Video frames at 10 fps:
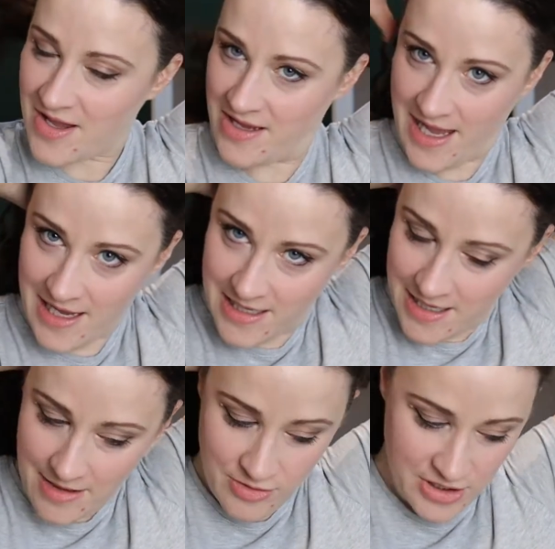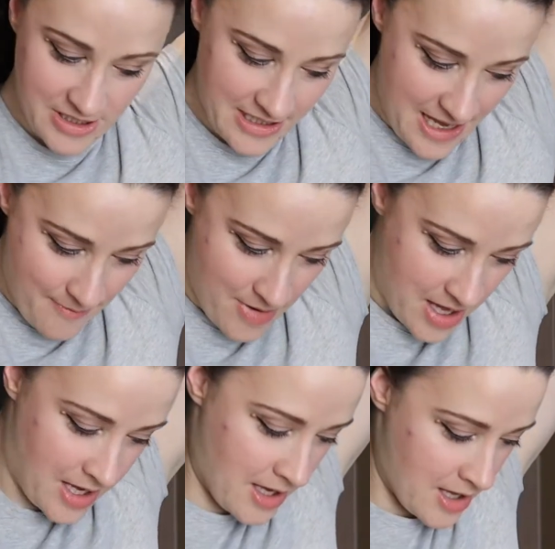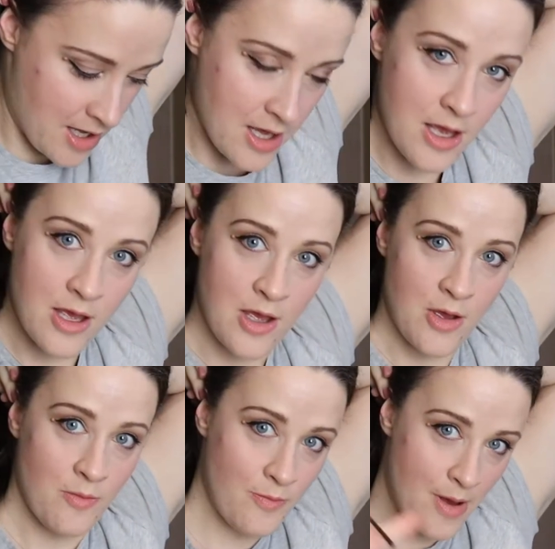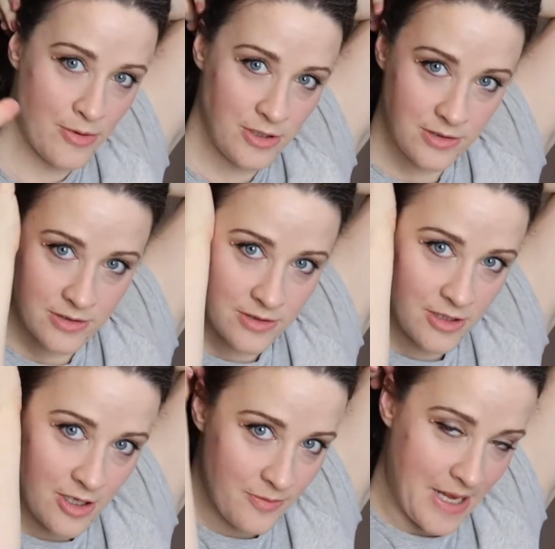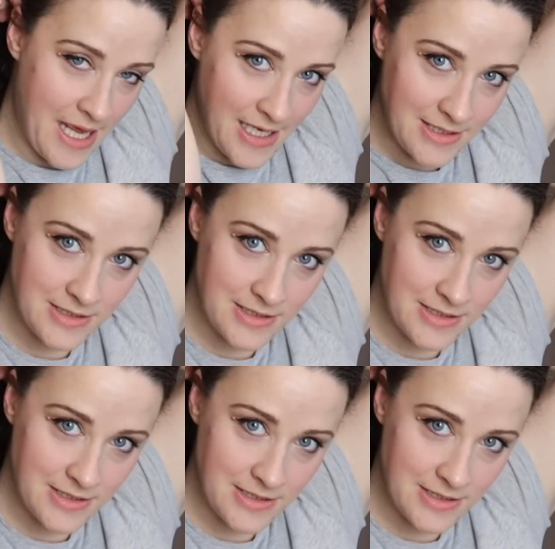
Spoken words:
Okay, I'm just going to get my bobble on my hand